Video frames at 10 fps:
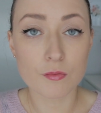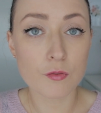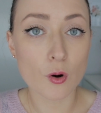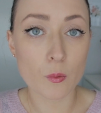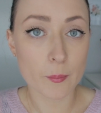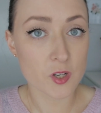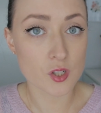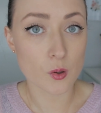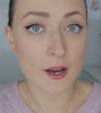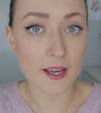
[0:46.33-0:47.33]
four were
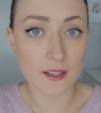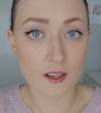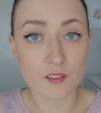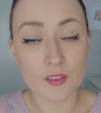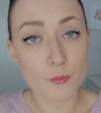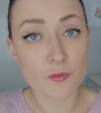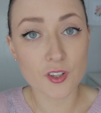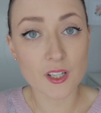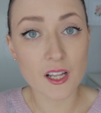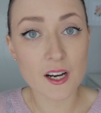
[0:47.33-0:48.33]
mature and none of them
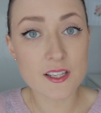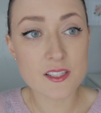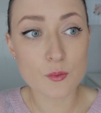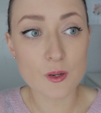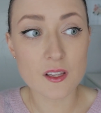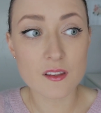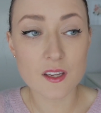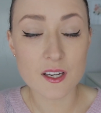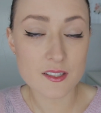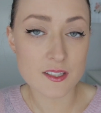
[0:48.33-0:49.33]
fertilised with
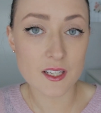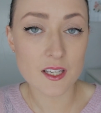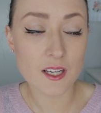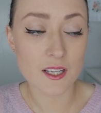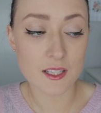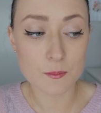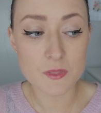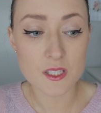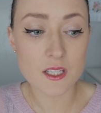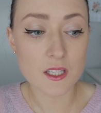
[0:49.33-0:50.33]
ICSI and
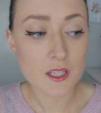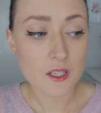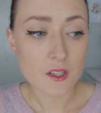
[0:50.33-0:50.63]
IMSI.